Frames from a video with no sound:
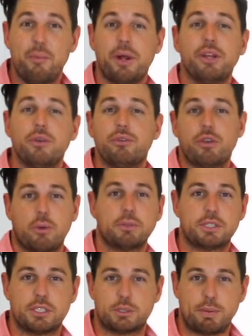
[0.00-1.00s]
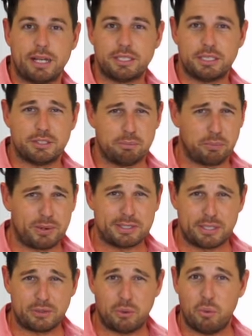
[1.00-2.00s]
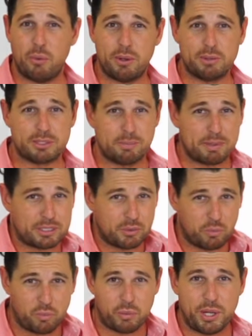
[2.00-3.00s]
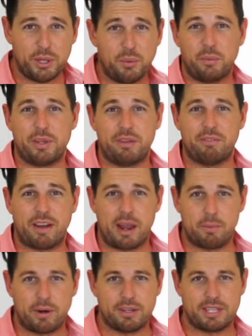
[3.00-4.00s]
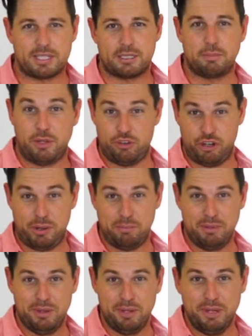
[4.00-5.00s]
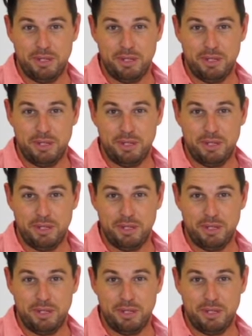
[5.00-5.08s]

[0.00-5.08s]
When you toast the spices, it brings out the oils and it makes it really, really vibrant. It takes something cheap